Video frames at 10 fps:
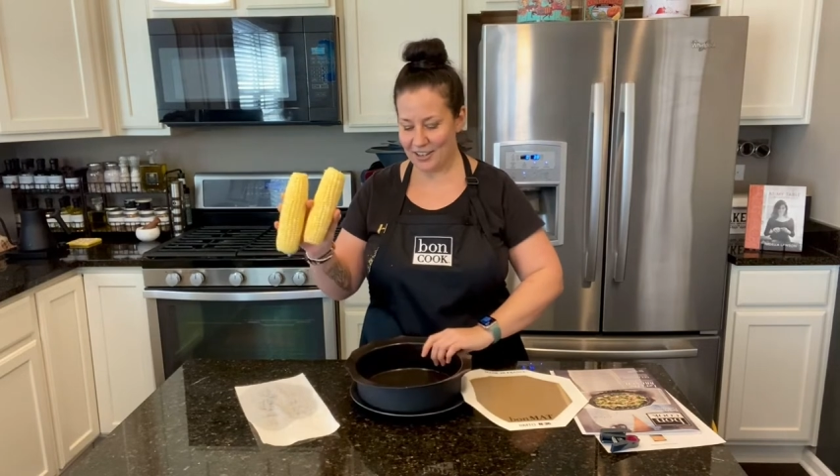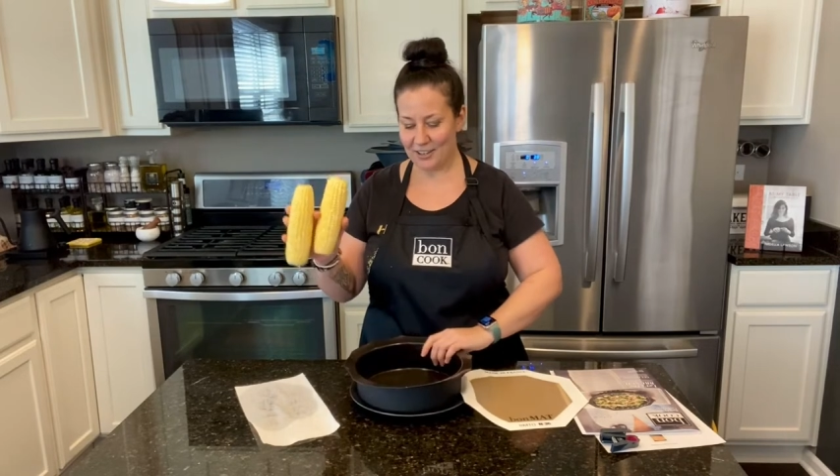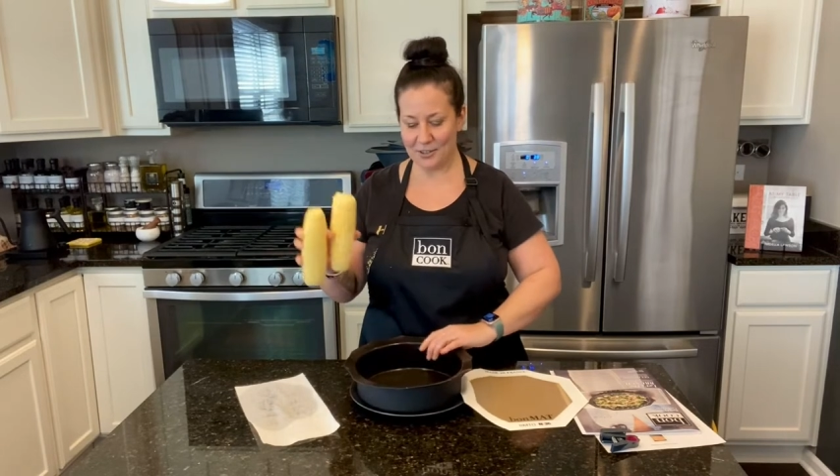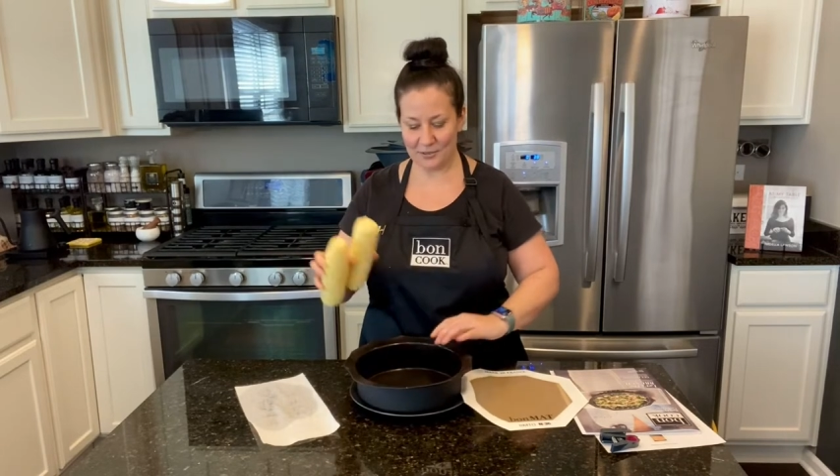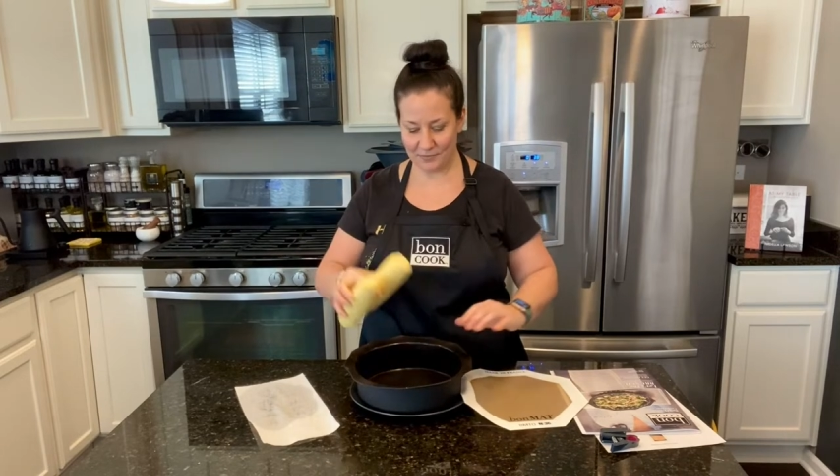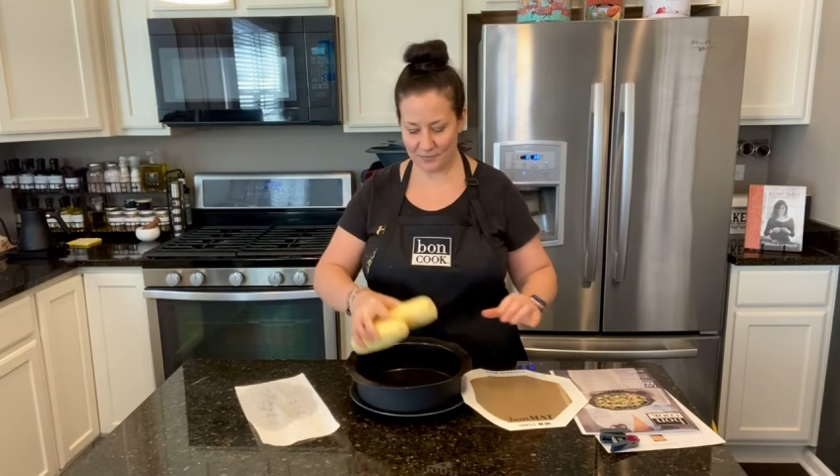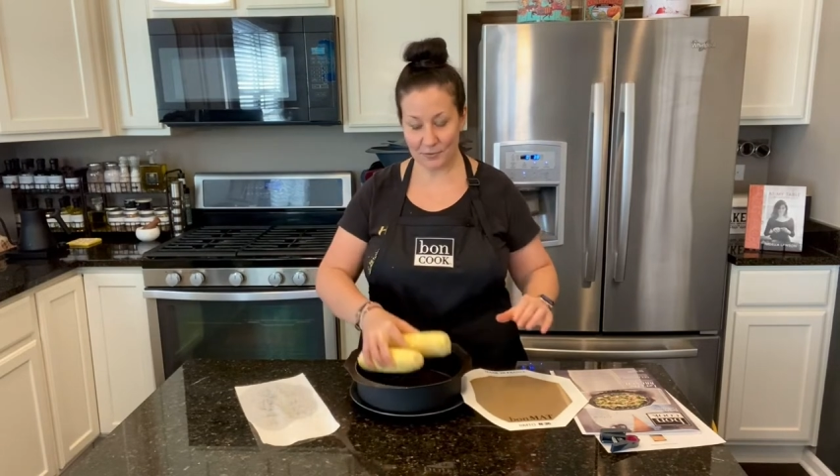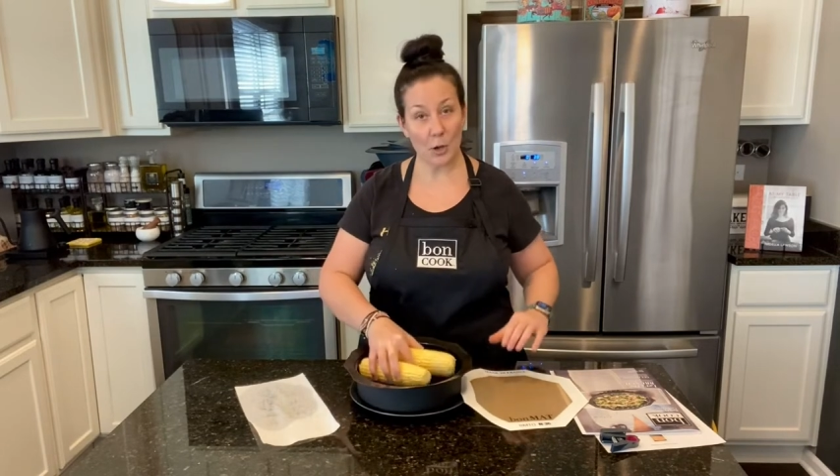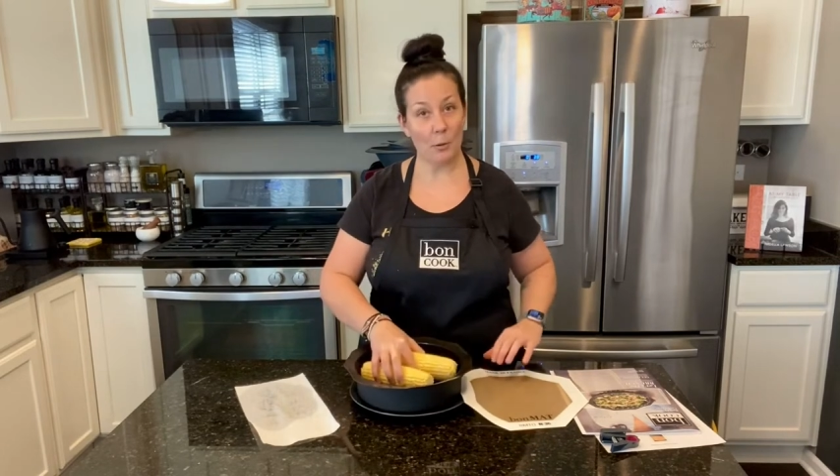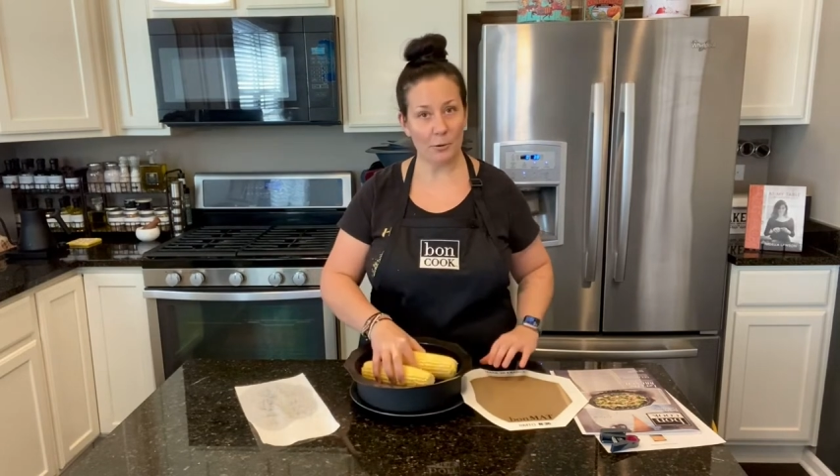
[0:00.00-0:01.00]
know,
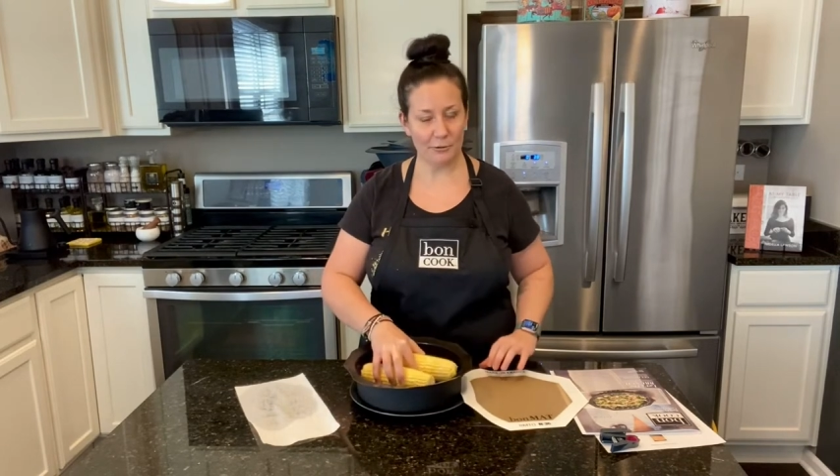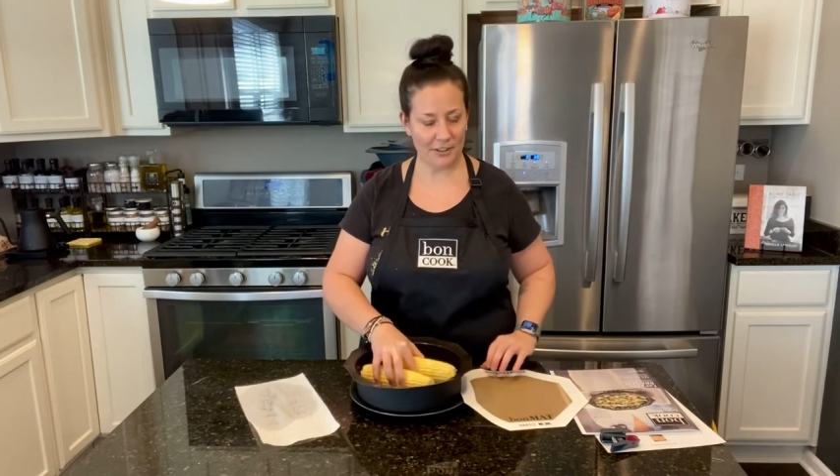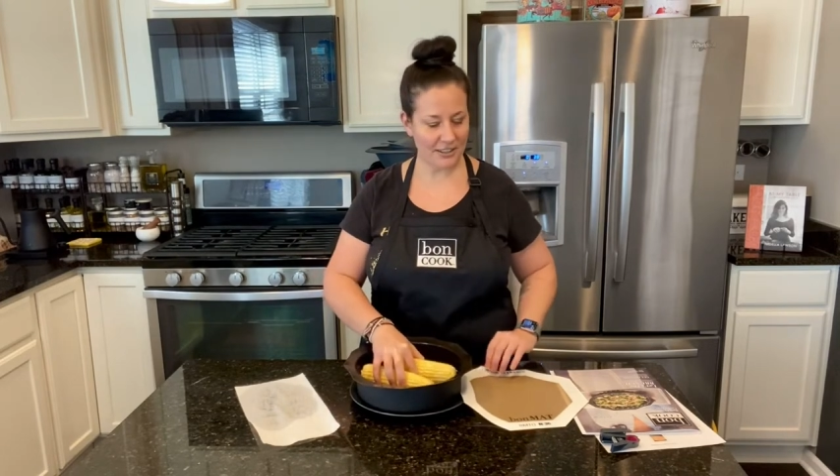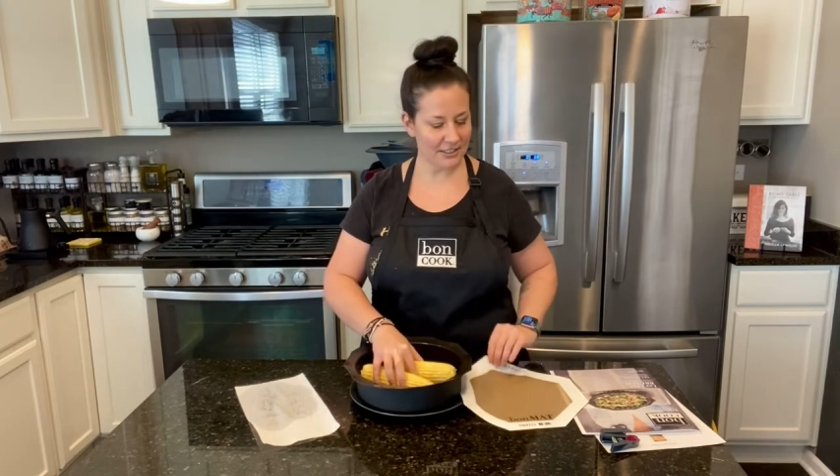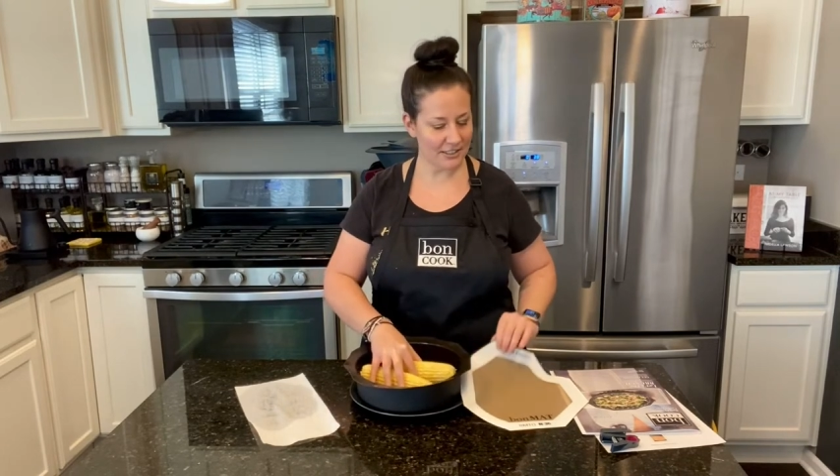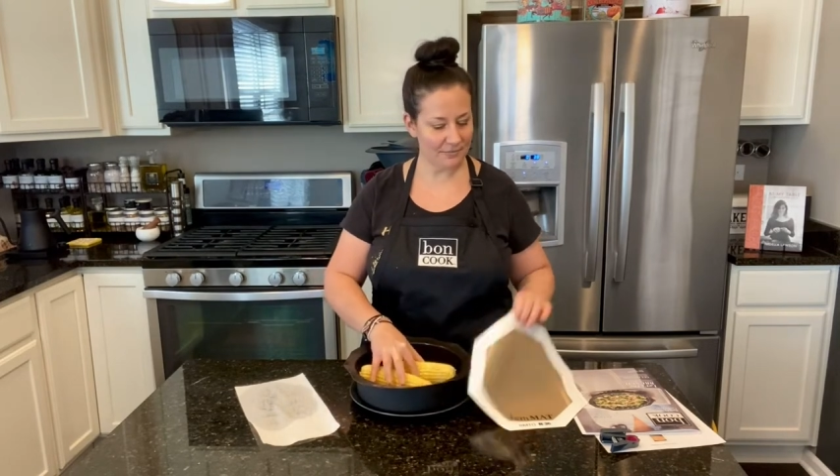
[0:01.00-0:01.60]
copper filled.